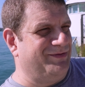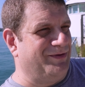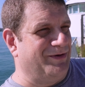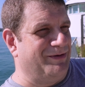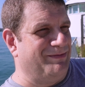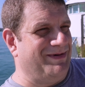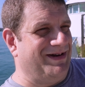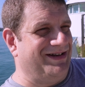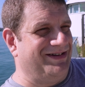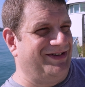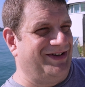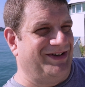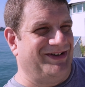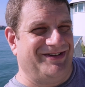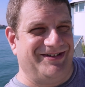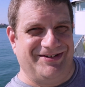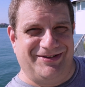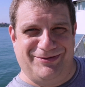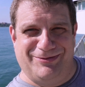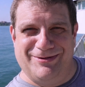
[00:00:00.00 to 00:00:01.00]
for
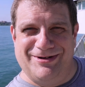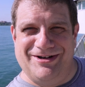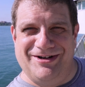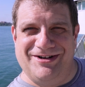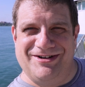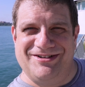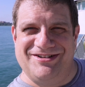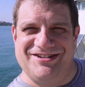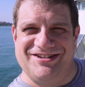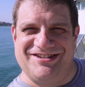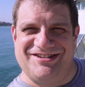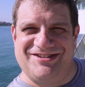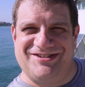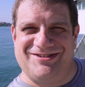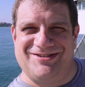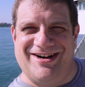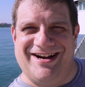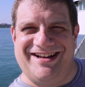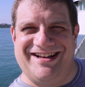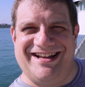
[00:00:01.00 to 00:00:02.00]
puzzles. We're just
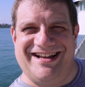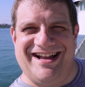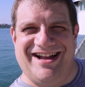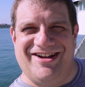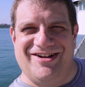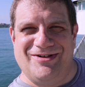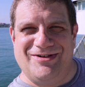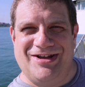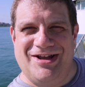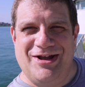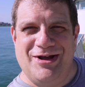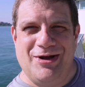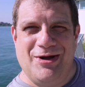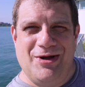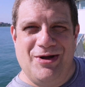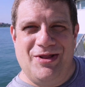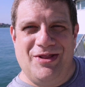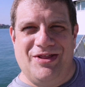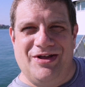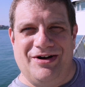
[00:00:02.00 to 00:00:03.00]
striking out.
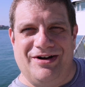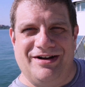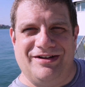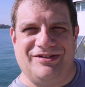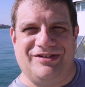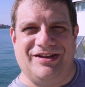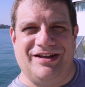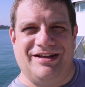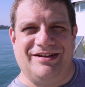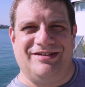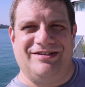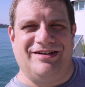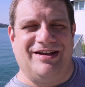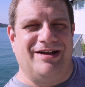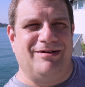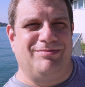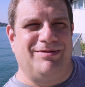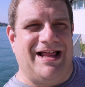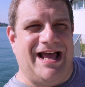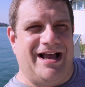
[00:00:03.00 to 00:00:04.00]
There is this
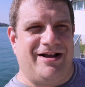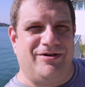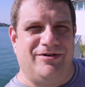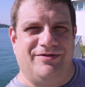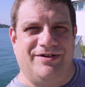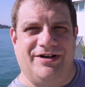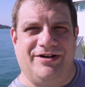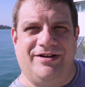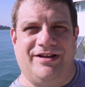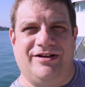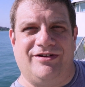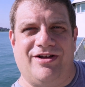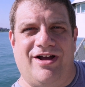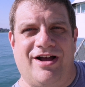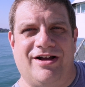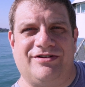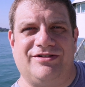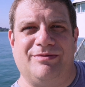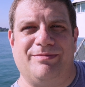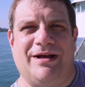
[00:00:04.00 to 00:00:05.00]
plaque over here that
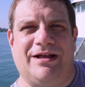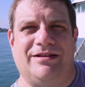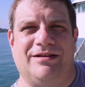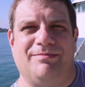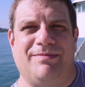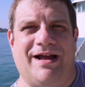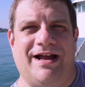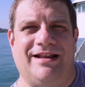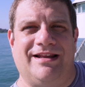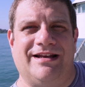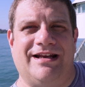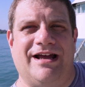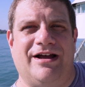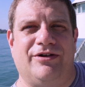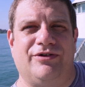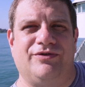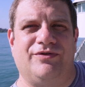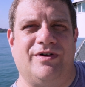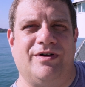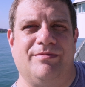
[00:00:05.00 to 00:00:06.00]
talks about the pilot
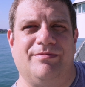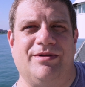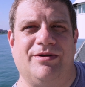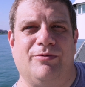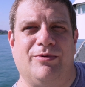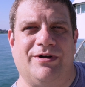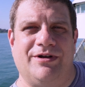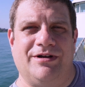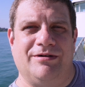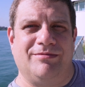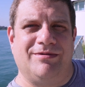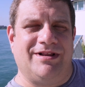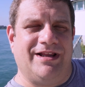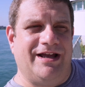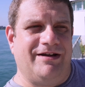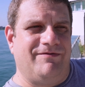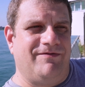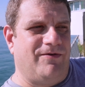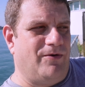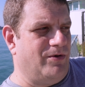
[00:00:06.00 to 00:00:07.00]
house from the William
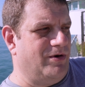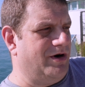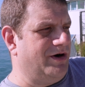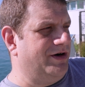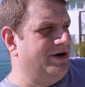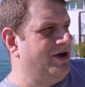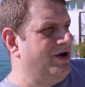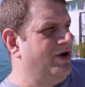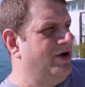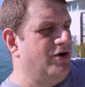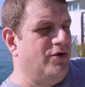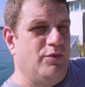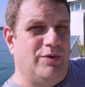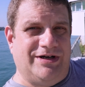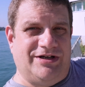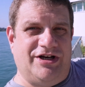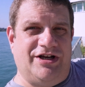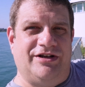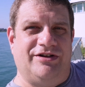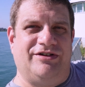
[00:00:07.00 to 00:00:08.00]
Clay Ford,
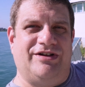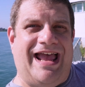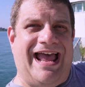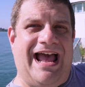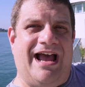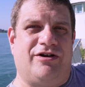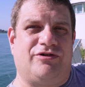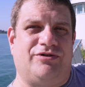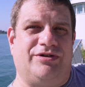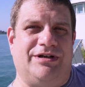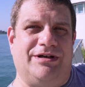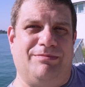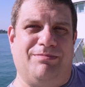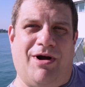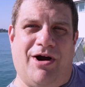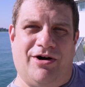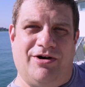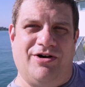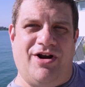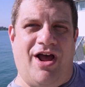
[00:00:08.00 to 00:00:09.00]
which is actually
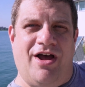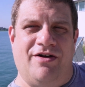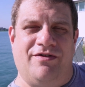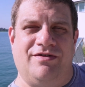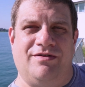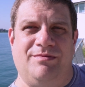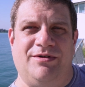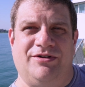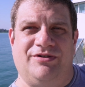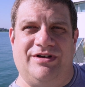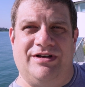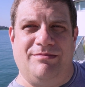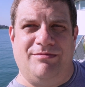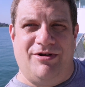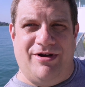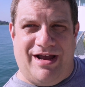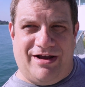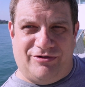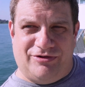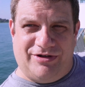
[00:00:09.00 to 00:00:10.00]
part of the museum.
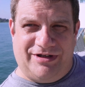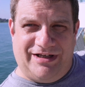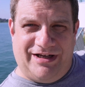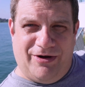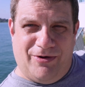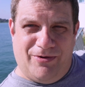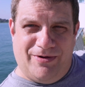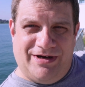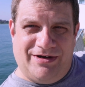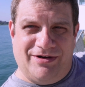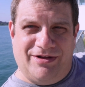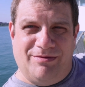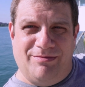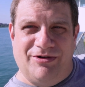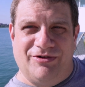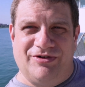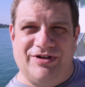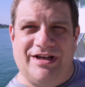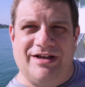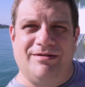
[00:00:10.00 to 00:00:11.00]
You actually go into the
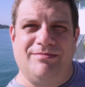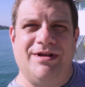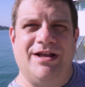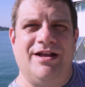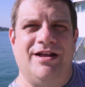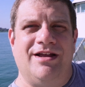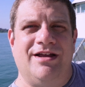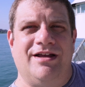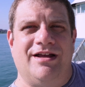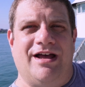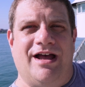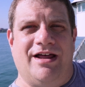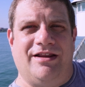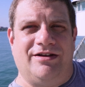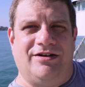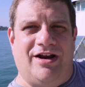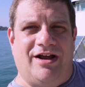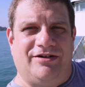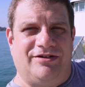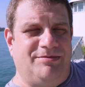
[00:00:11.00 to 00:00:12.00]
museum,
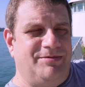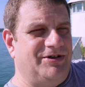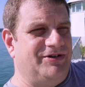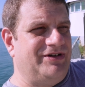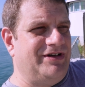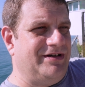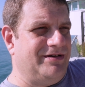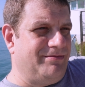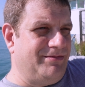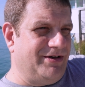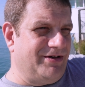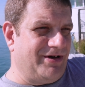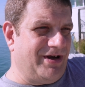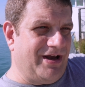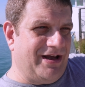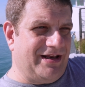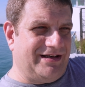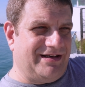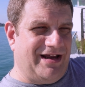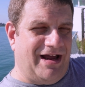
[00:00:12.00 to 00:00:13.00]
the Dawson Museum, you
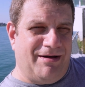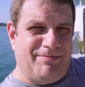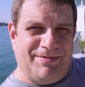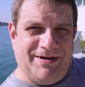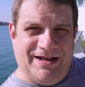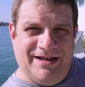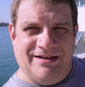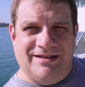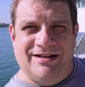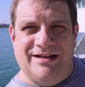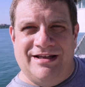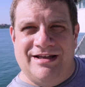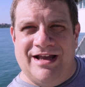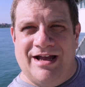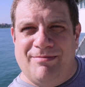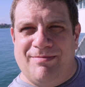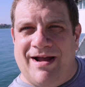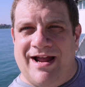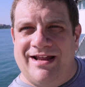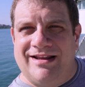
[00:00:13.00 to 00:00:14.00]
get up in
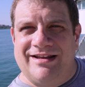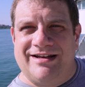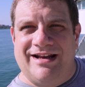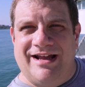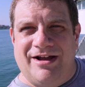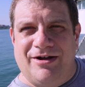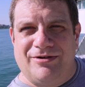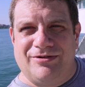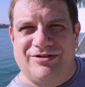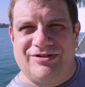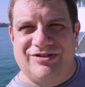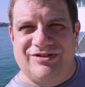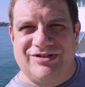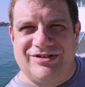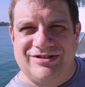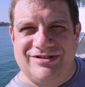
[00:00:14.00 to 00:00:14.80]
the pilot house,